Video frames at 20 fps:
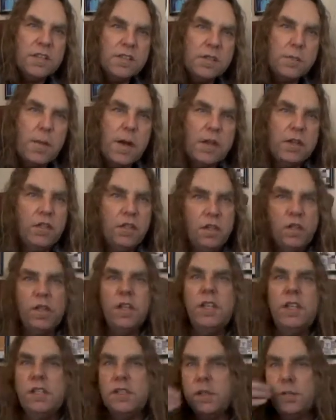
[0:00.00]
It's about
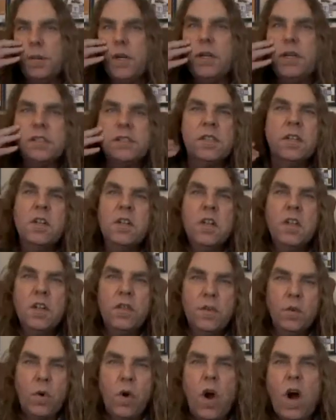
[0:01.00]
unity experience
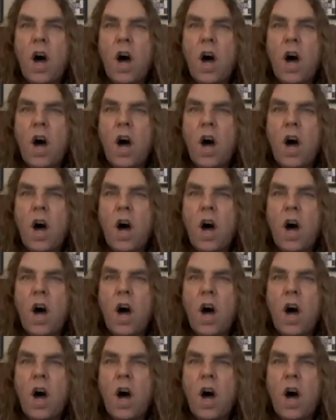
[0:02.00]
through